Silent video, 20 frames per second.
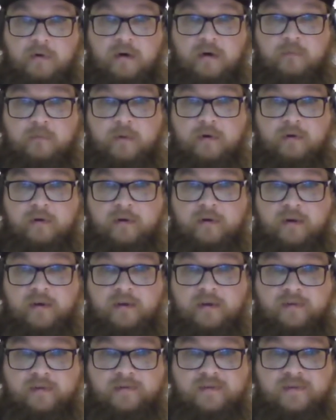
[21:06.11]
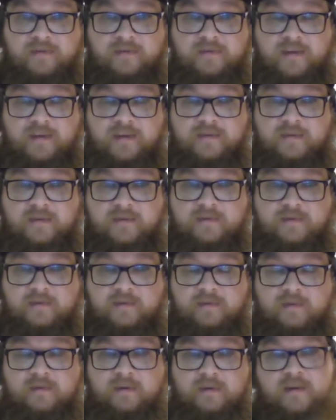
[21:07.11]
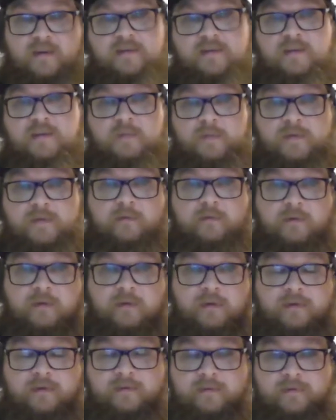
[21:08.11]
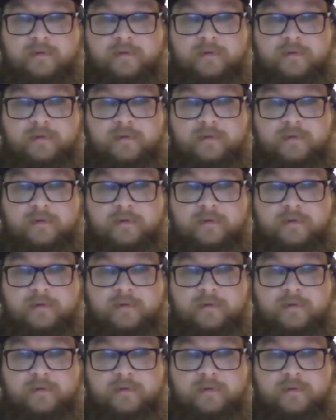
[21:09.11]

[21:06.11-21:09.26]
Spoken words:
craft beer in Texas, Austin specifically.